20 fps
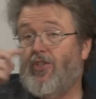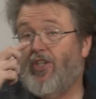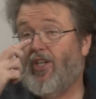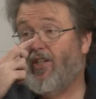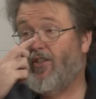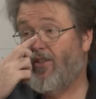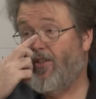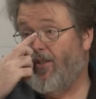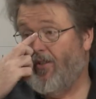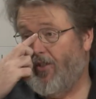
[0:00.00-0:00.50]

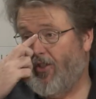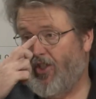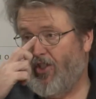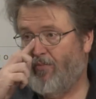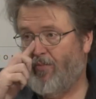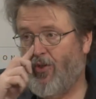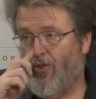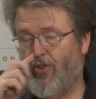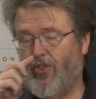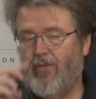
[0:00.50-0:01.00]
project, it's
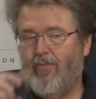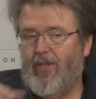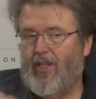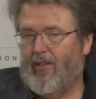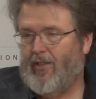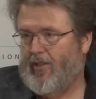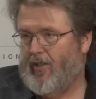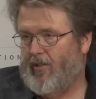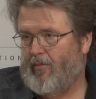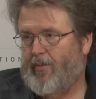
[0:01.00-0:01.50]
supposed to be
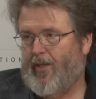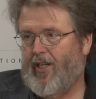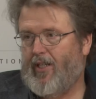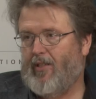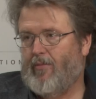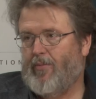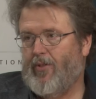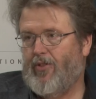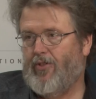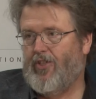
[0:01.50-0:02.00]
a little
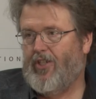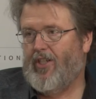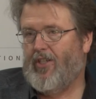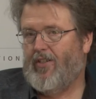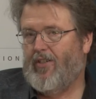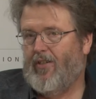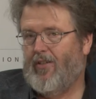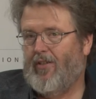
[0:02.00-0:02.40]
pilot project,